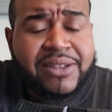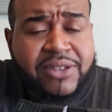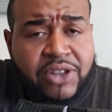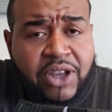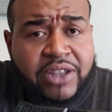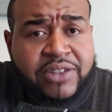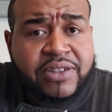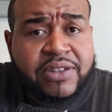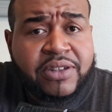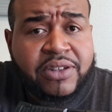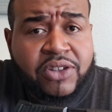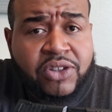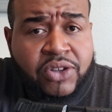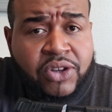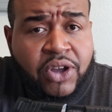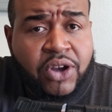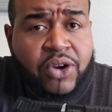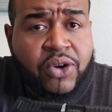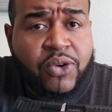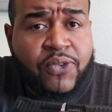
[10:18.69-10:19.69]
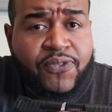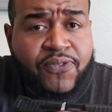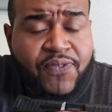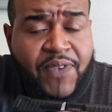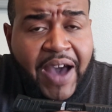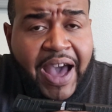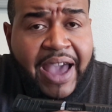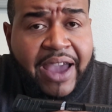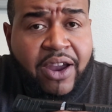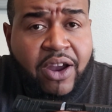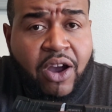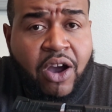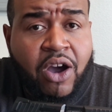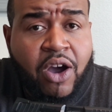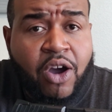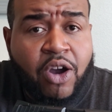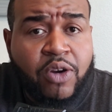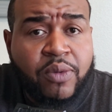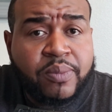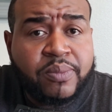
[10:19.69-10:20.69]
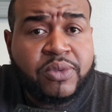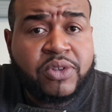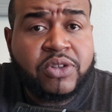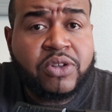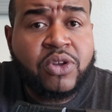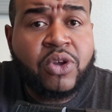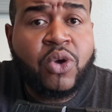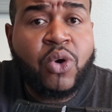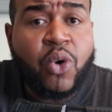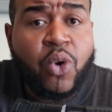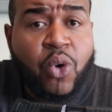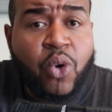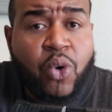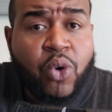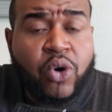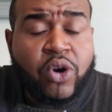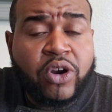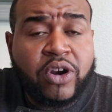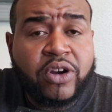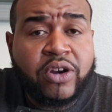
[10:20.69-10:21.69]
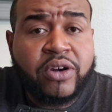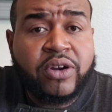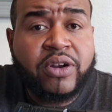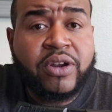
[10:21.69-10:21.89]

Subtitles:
doesn't know firearms or